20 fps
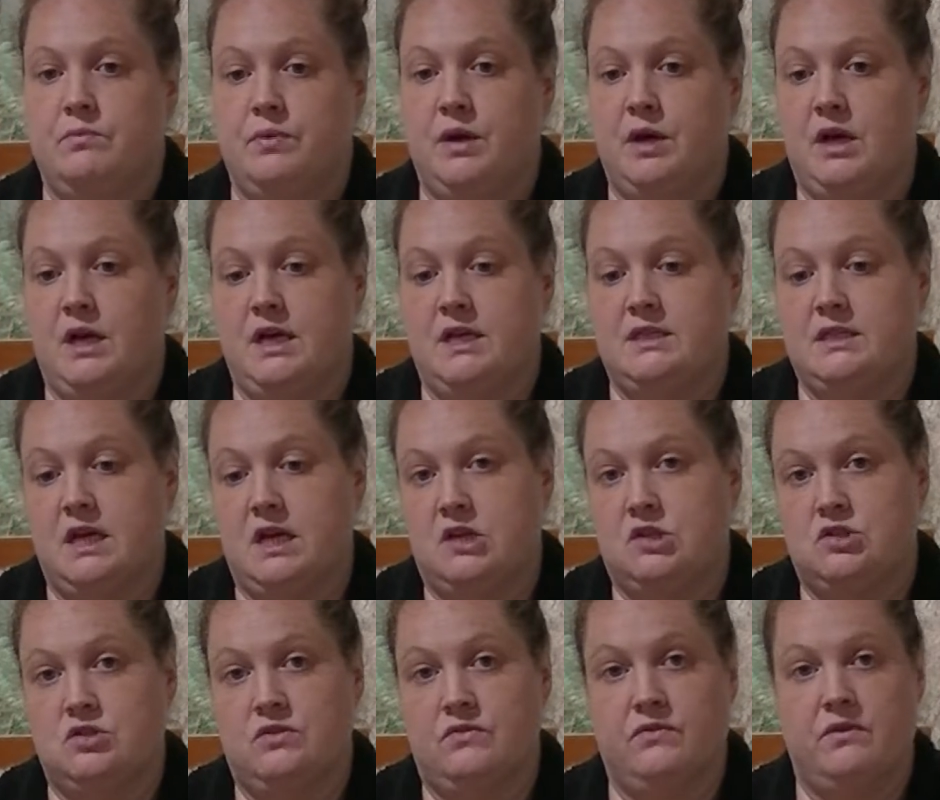put a
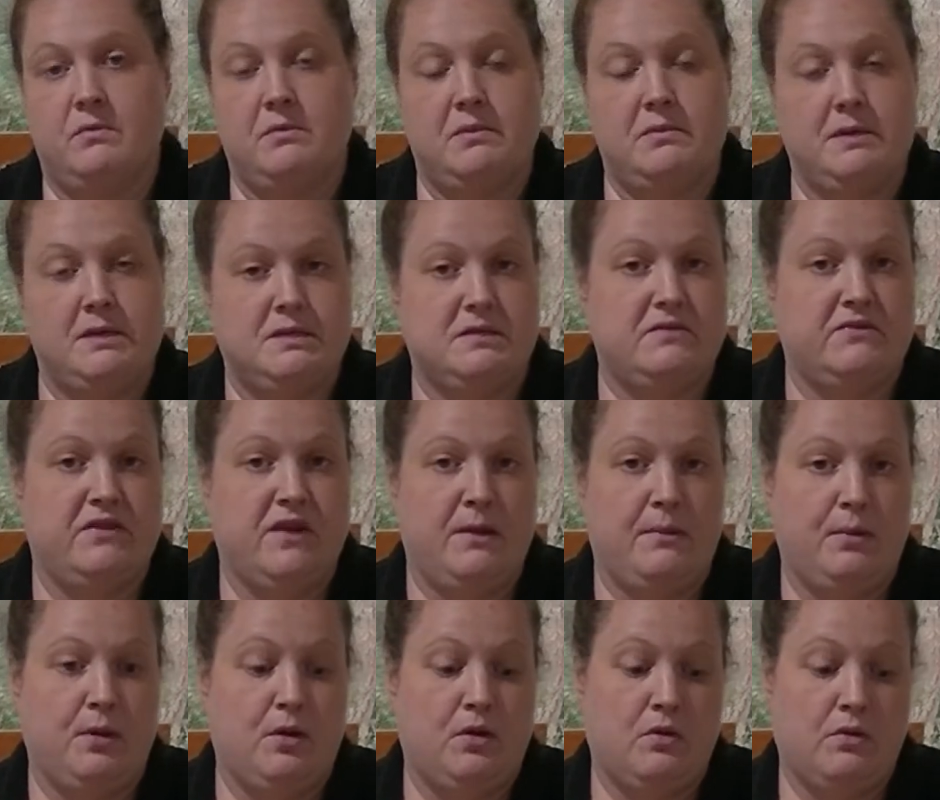texture from a piece of
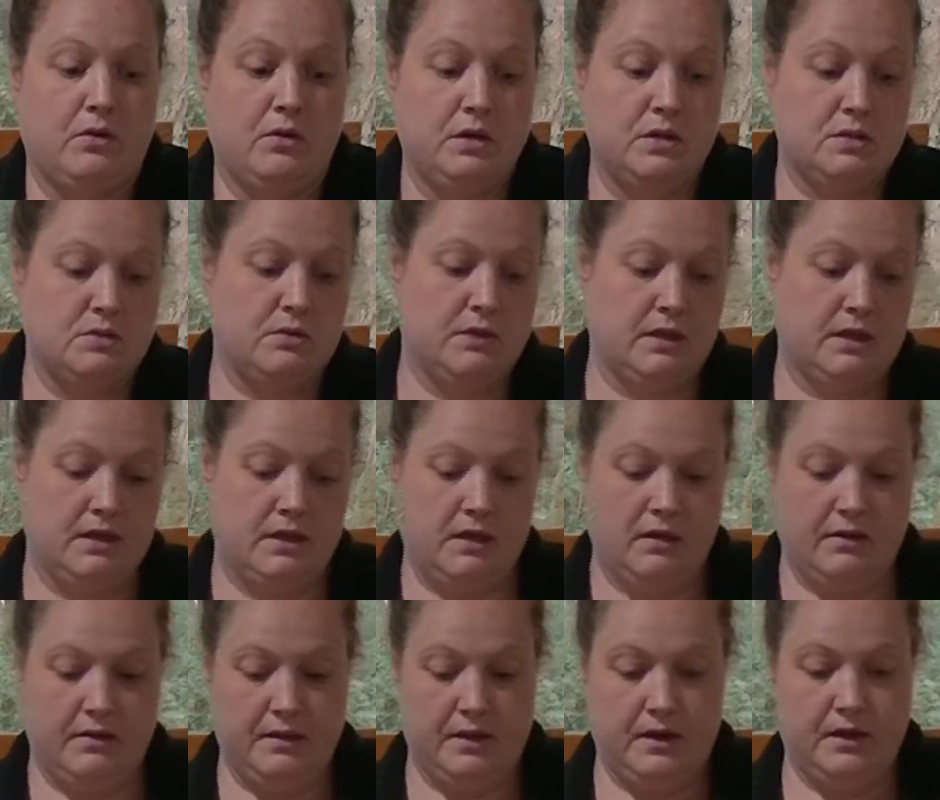fabric or a doily
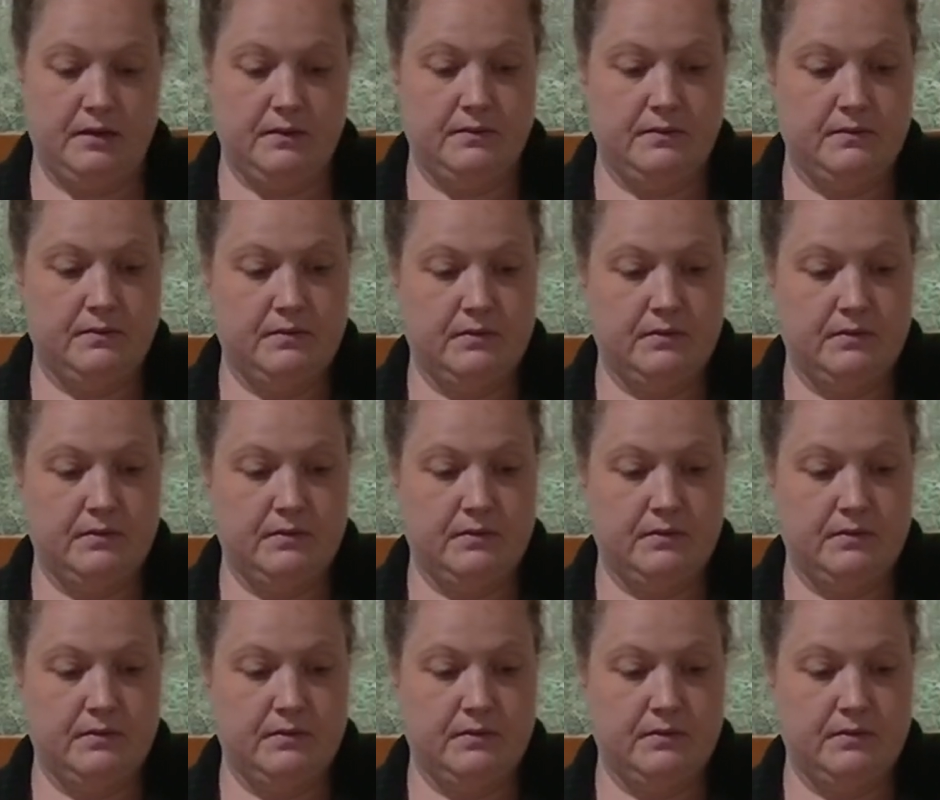on there.